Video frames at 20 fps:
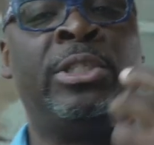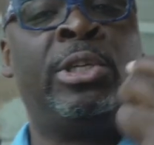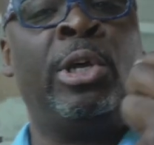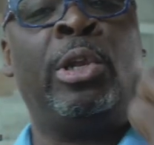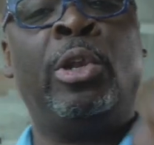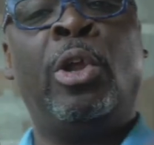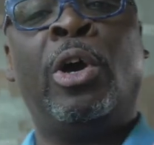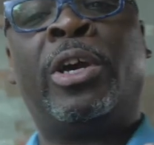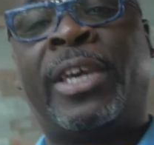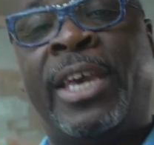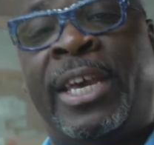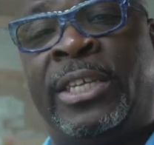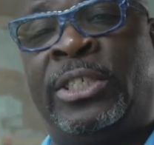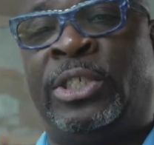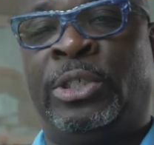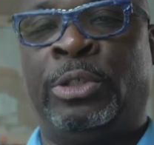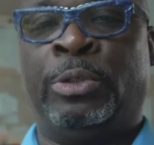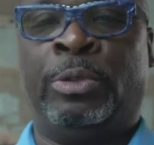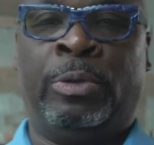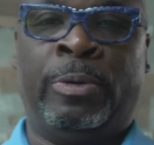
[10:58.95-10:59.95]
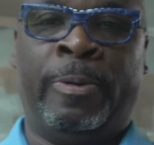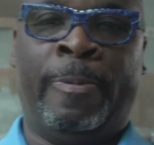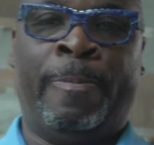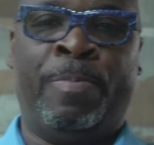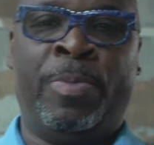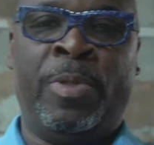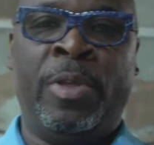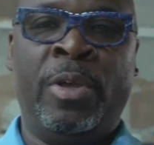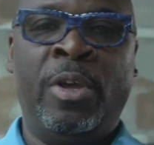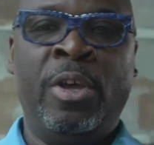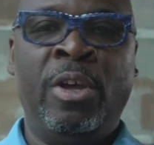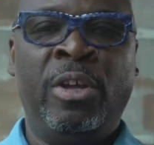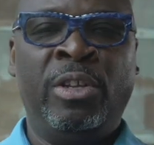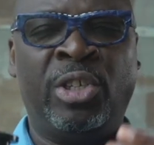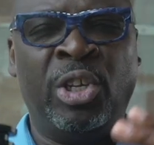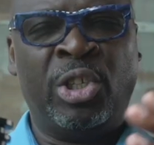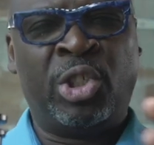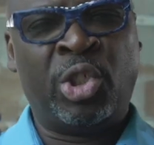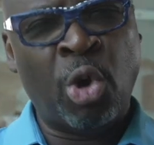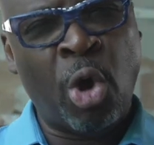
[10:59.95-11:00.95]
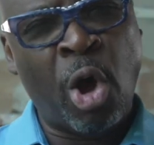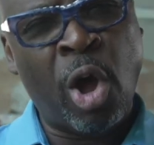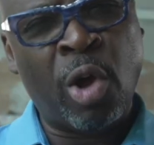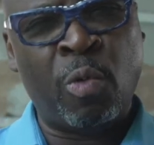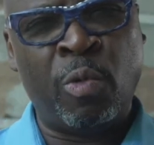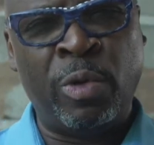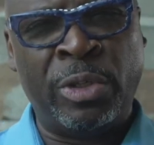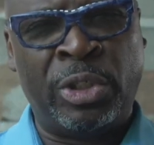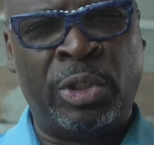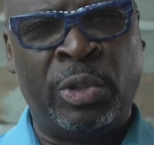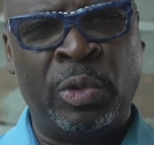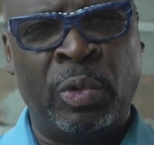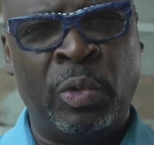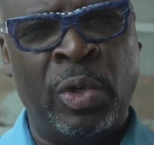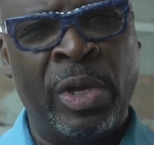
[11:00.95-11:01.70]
to look at you, to talk with you,